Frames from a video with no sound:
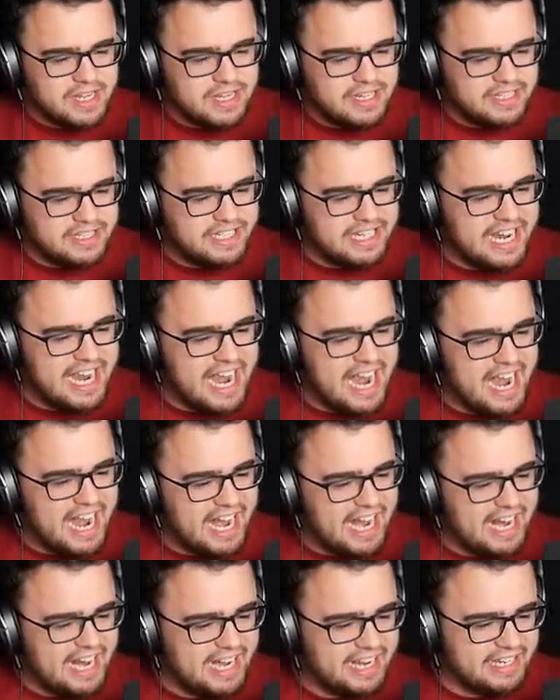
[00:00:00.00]
oh,
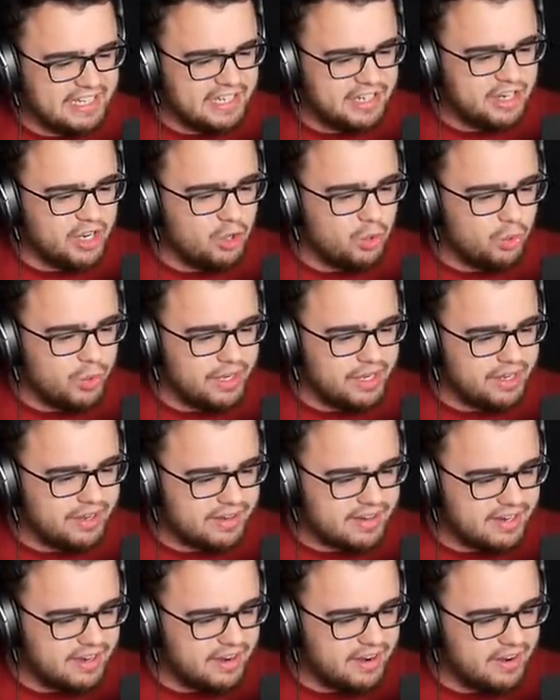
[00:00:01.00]
yeah, you know we need
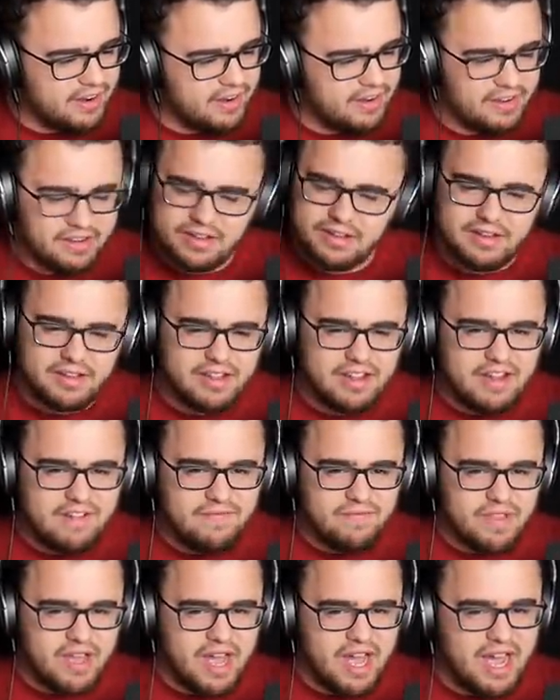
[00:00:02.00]
a call.
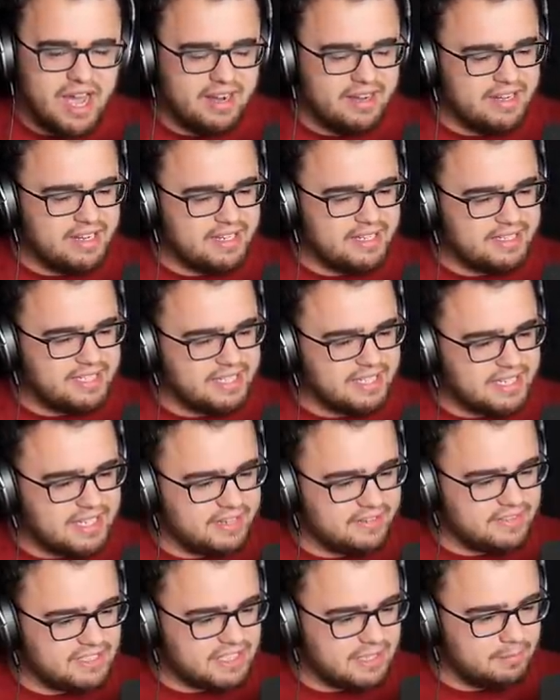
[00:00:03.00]
I need to
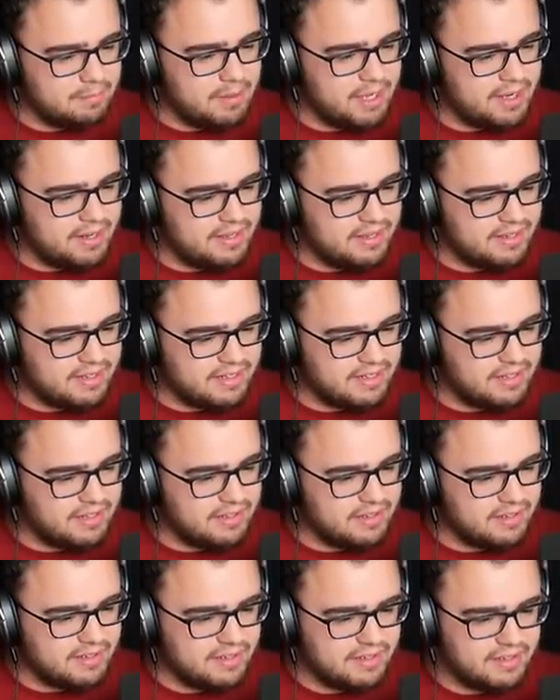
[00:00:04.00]
give somebody a
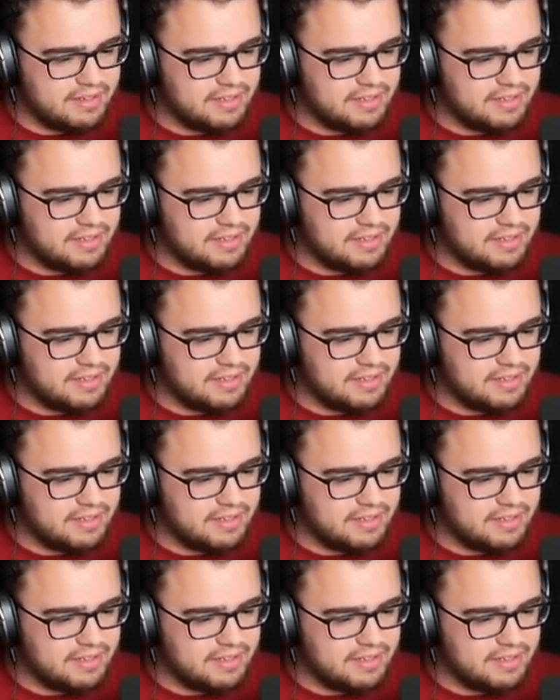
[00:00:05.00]
call.